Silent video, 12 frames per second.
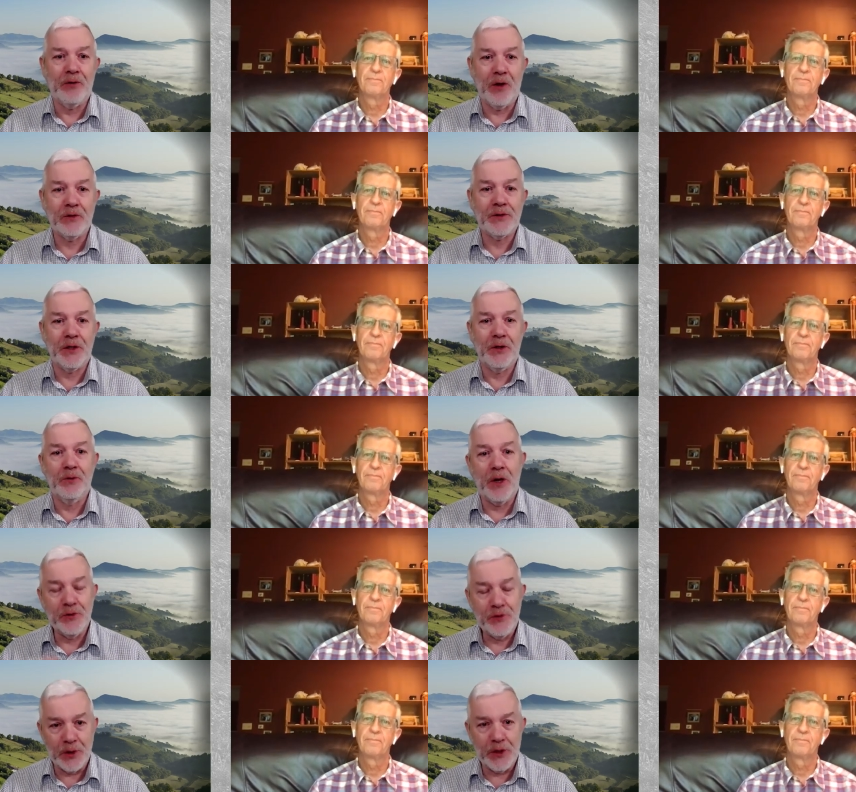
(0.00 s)
Speaker 1: doctor who
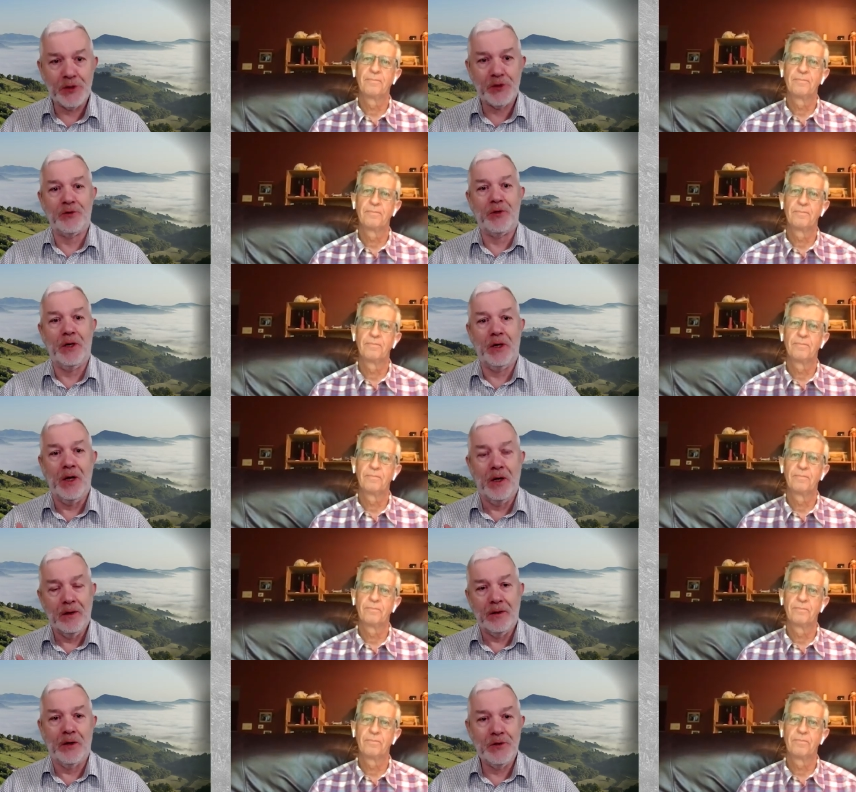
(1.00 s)
knows your history,
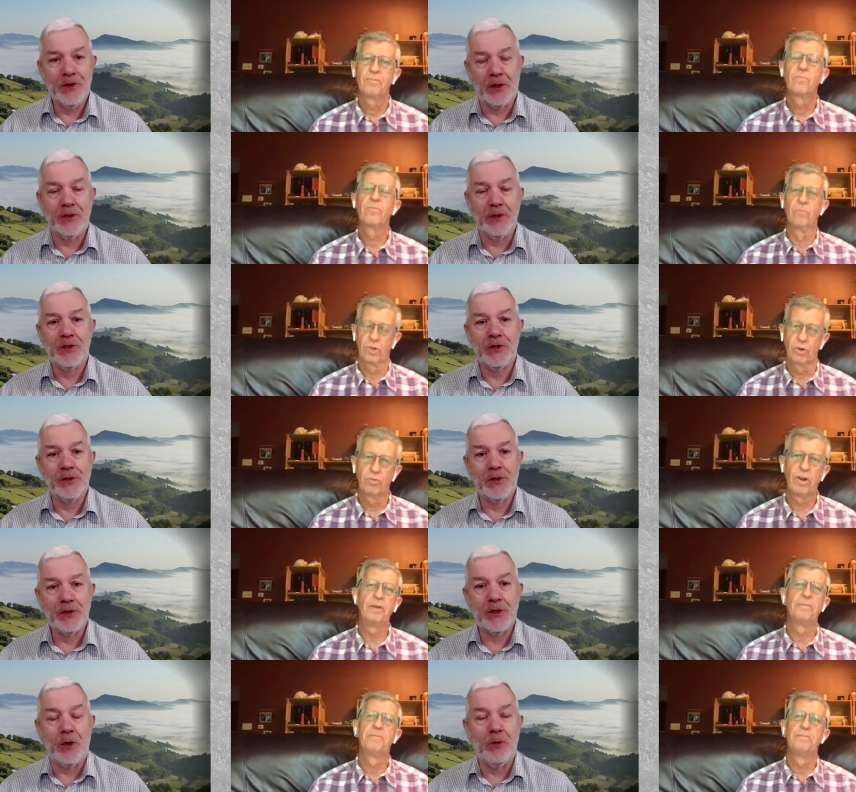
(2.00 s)
knows your conditions, and
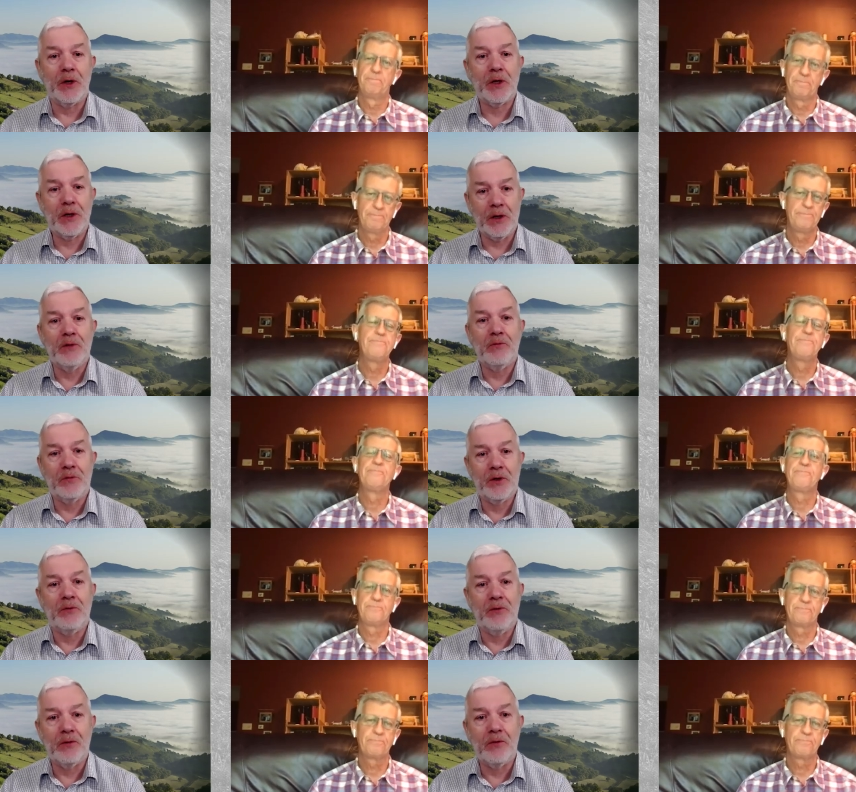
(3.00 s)
Correct. so on, and can give,
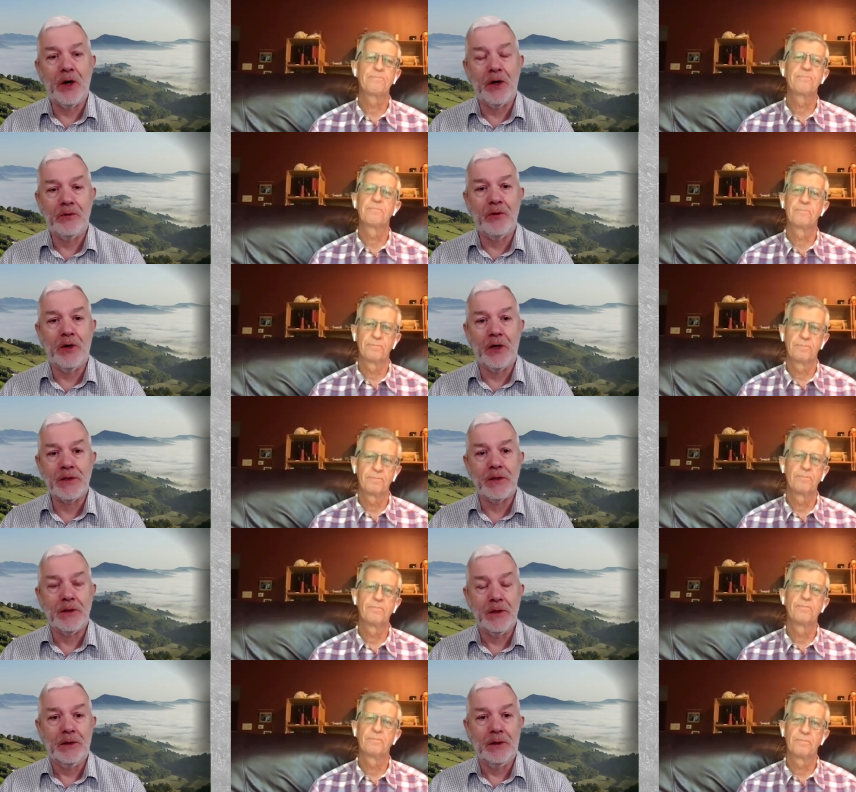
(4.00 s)
give you the right advice.
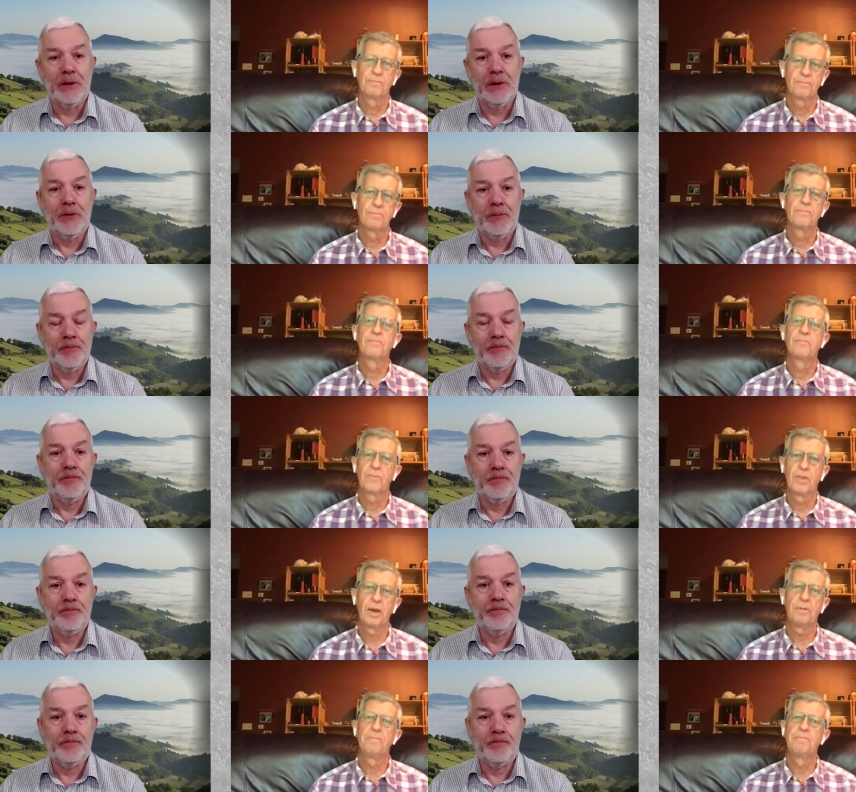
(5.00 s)

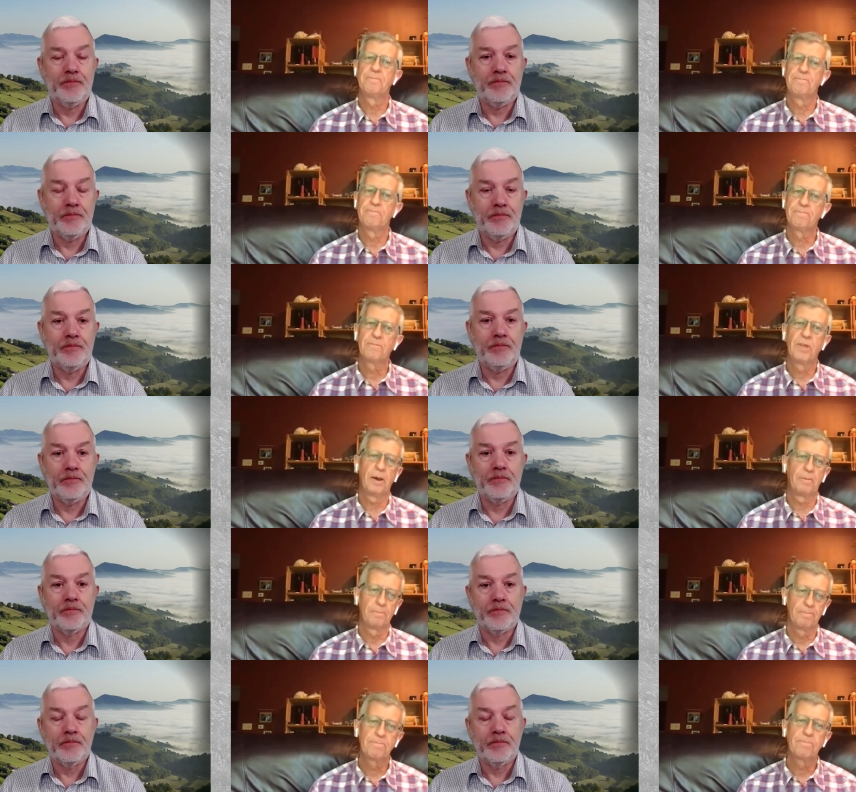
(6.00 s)
Speaker 2: Yeah, mm.
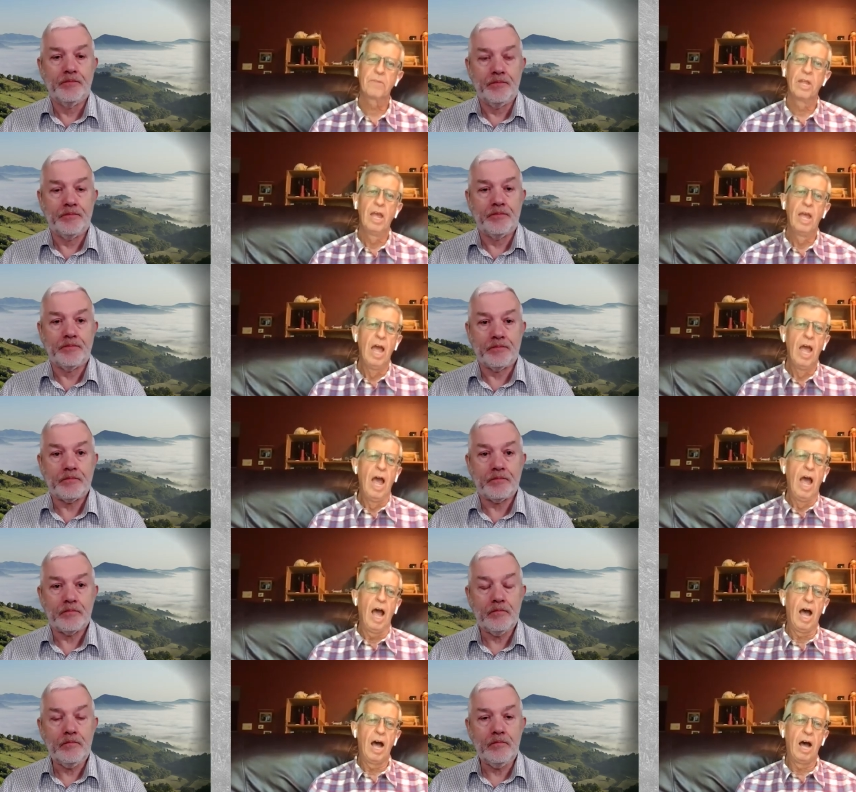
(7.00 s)
yeah.
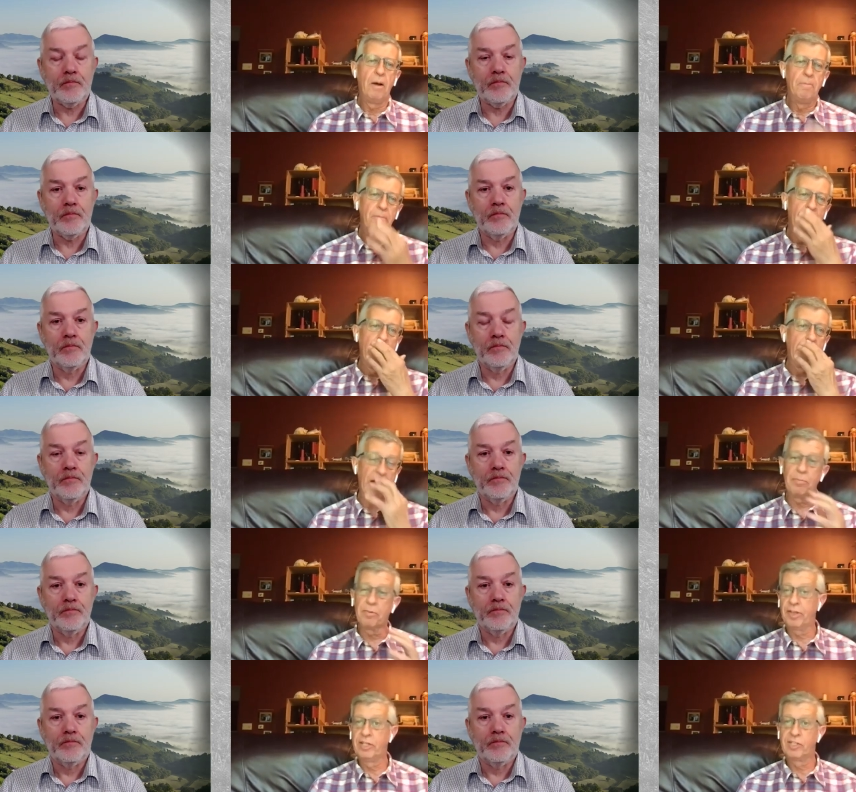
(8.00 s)
Um, a
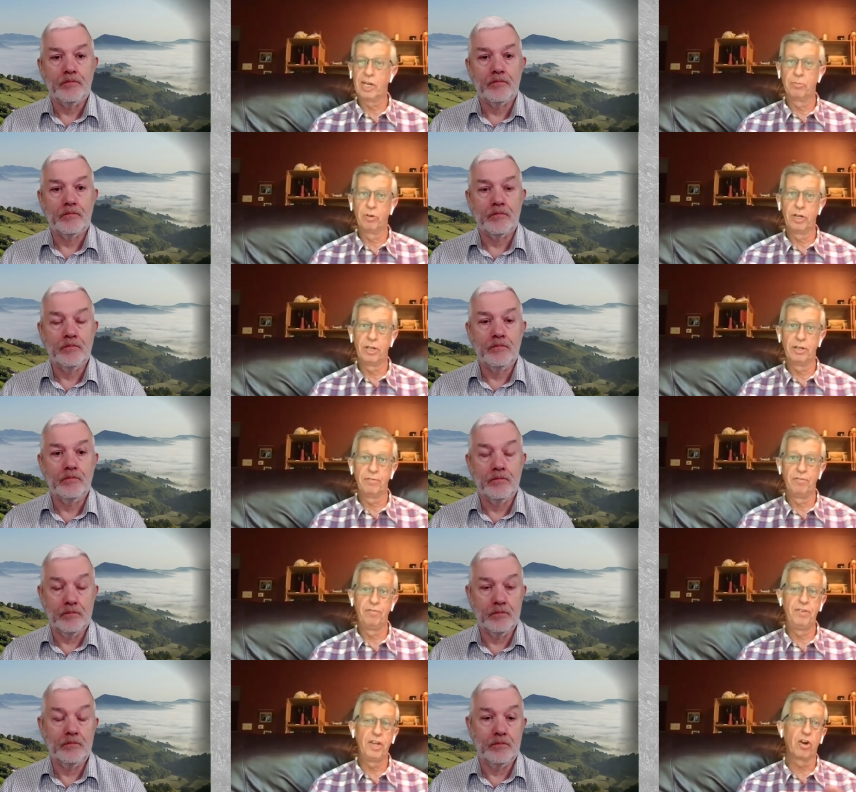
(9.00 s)
couple things that I'm going
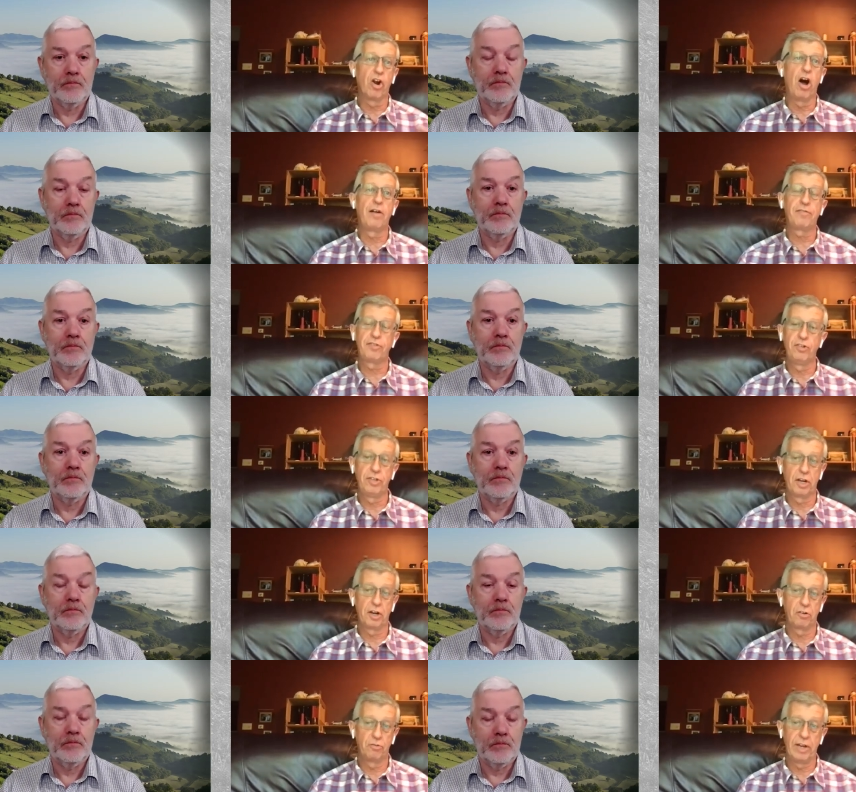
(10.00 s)
to veer off
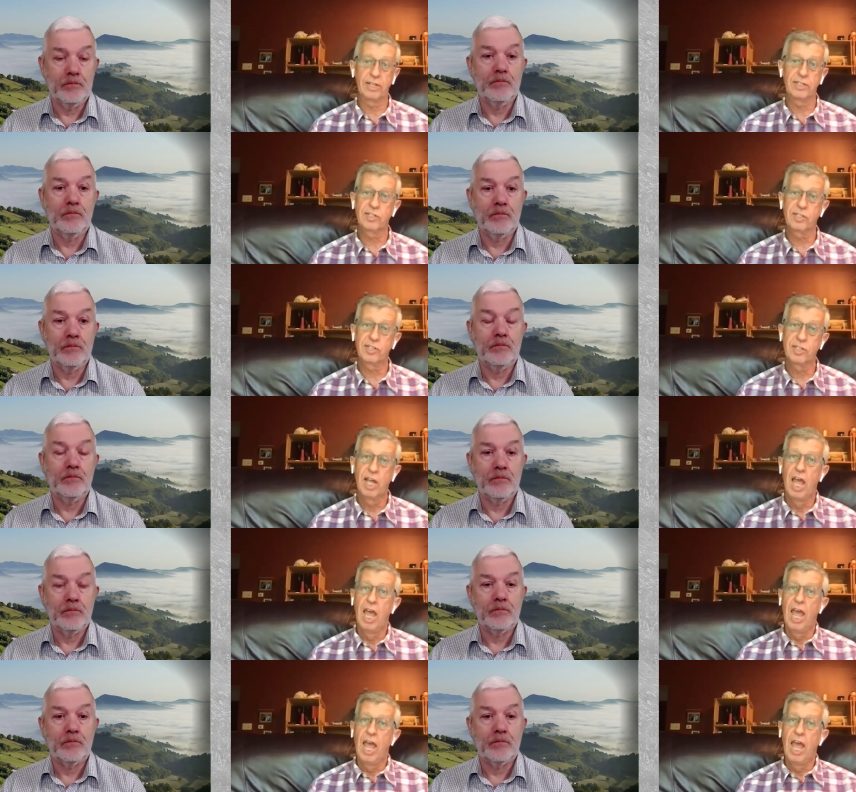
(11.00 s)
to that are risks.